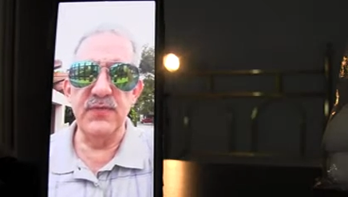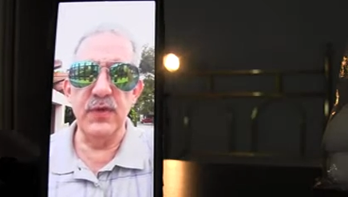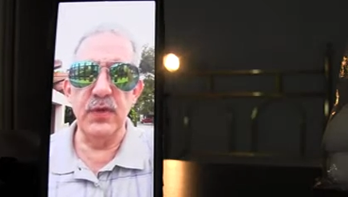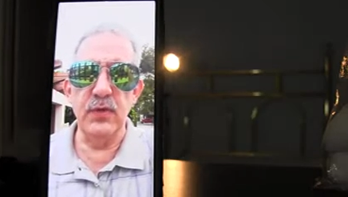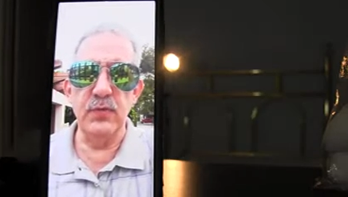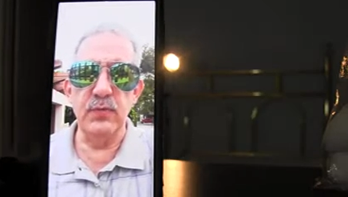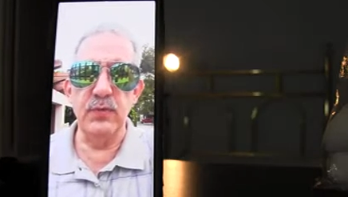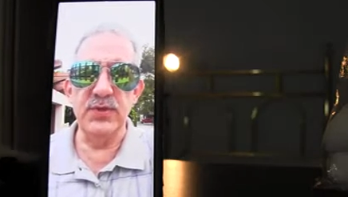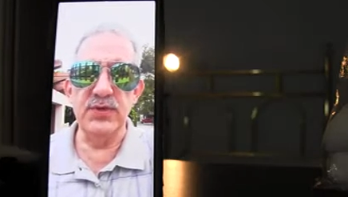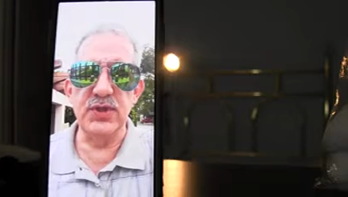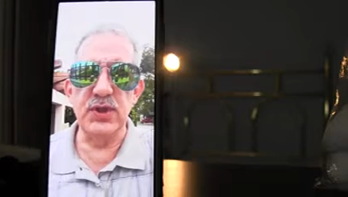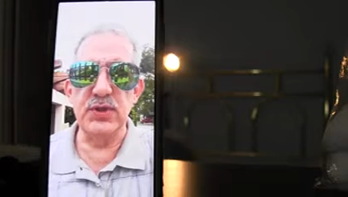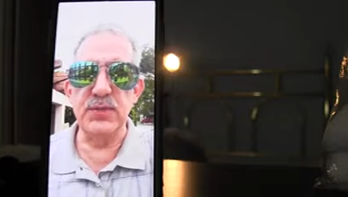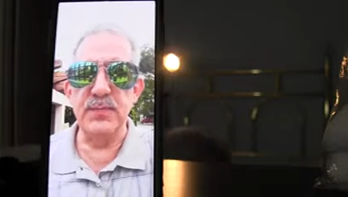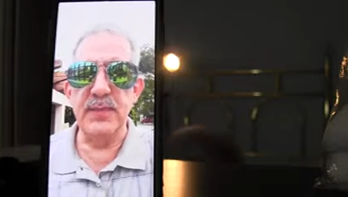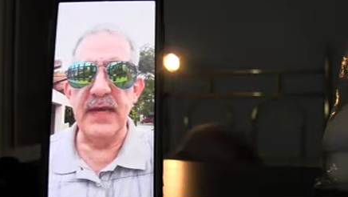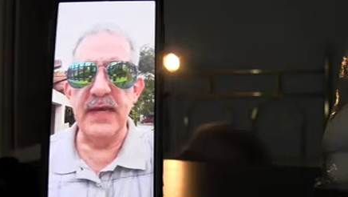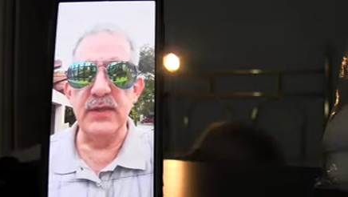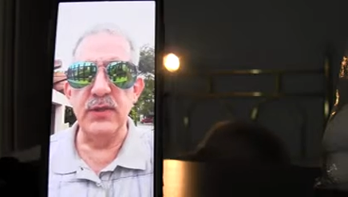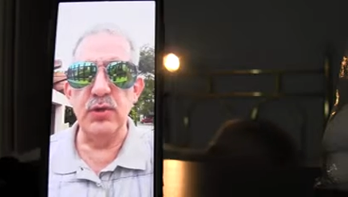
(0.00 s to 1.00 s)
with such
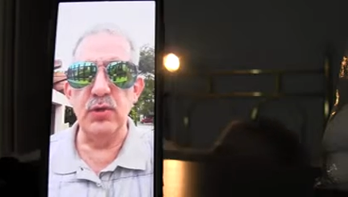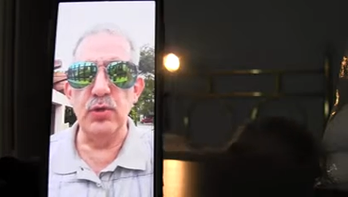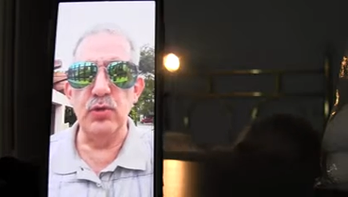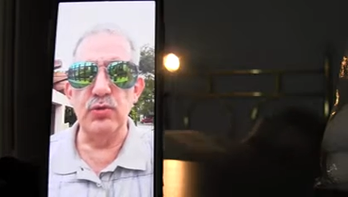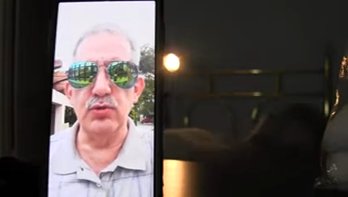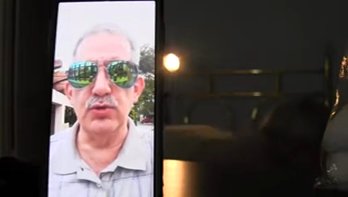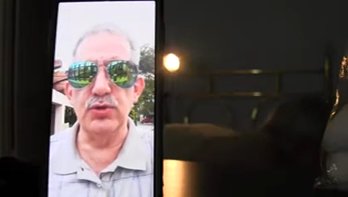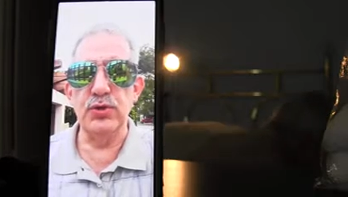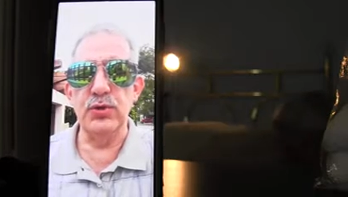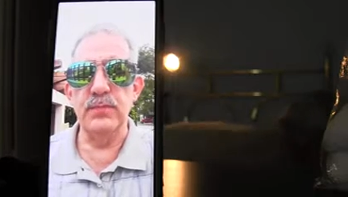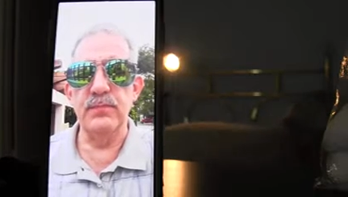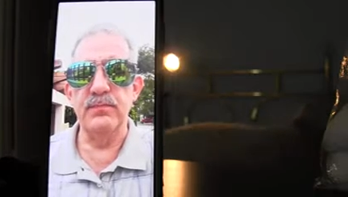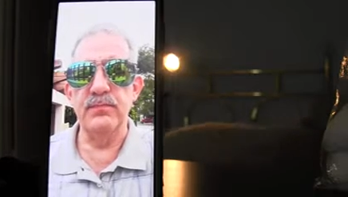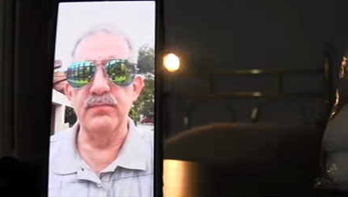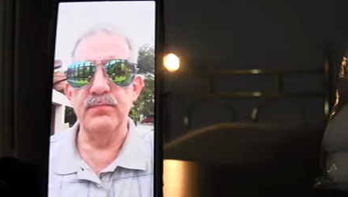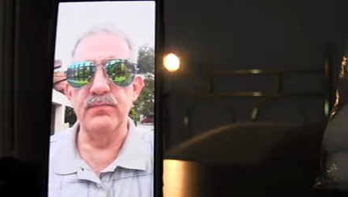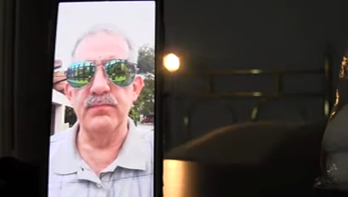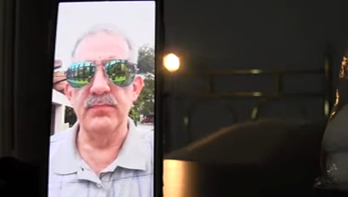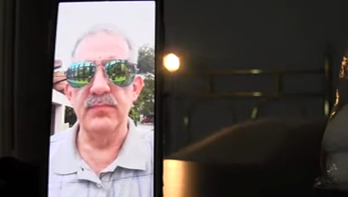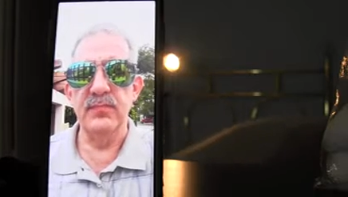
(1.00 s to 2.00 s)
bad news,
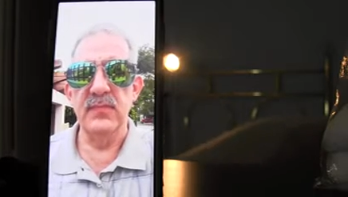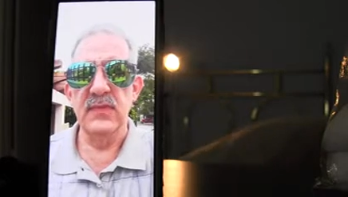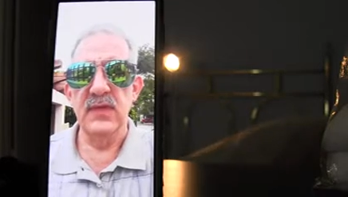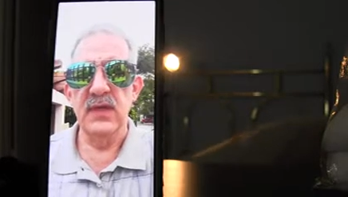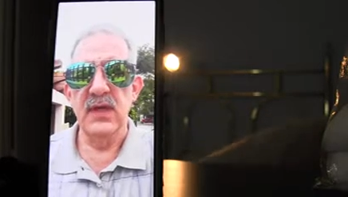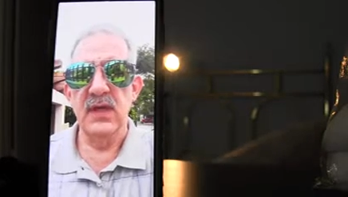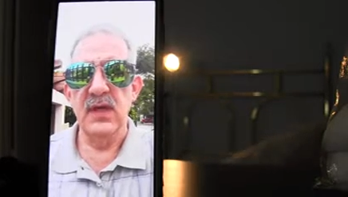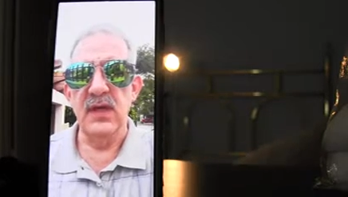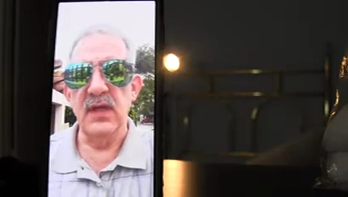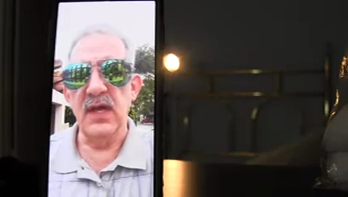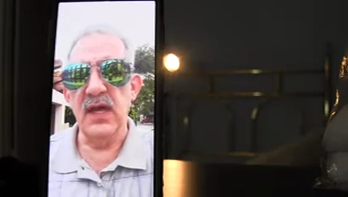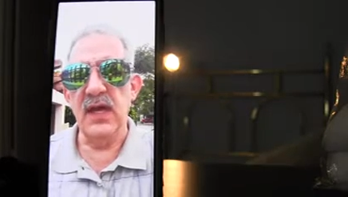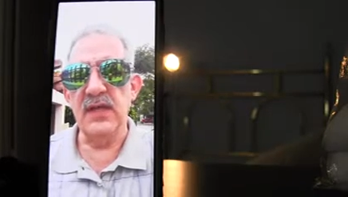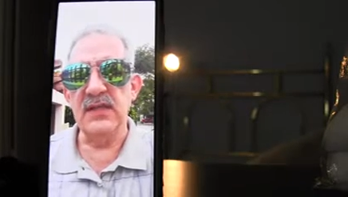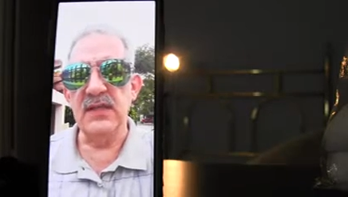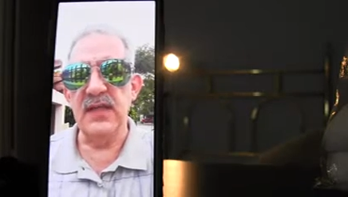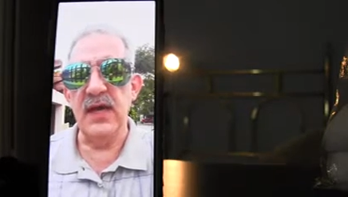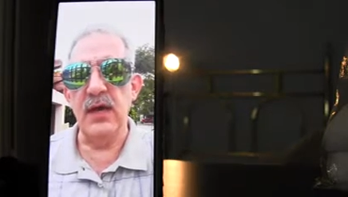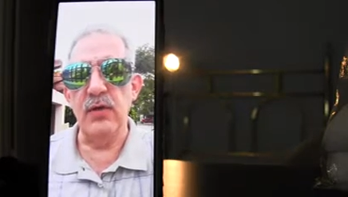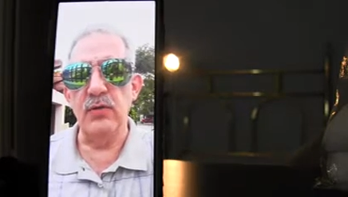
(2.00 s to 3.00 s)

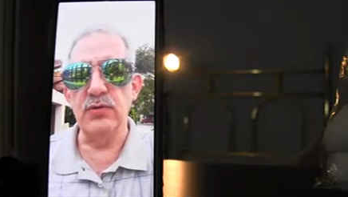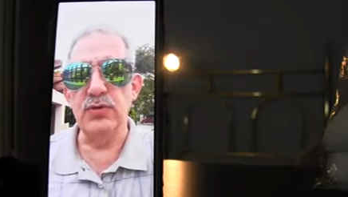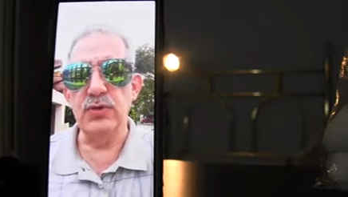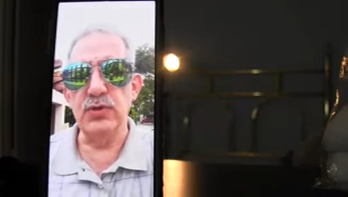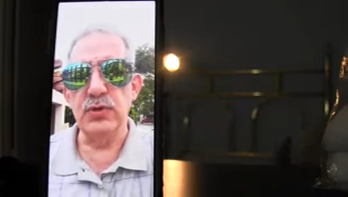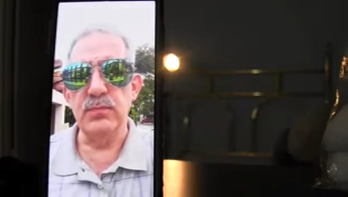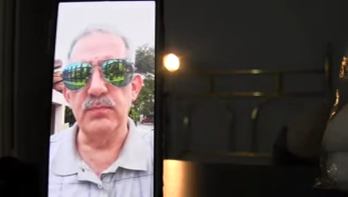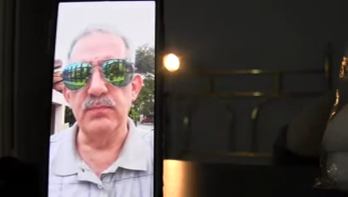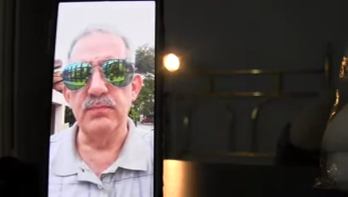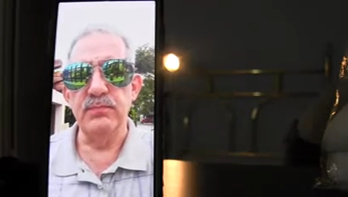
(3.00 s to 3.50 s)
lockdowns,